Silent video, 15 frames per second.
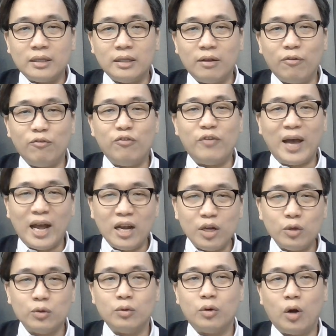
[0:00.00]
the
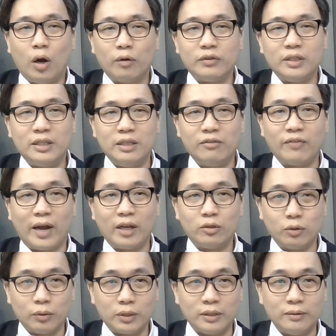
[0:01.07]
value of the DeFi
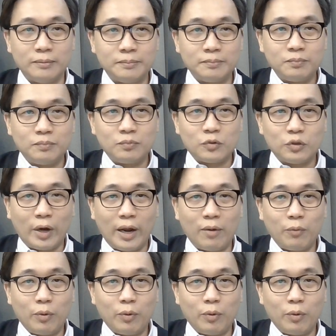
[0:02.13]
token, right?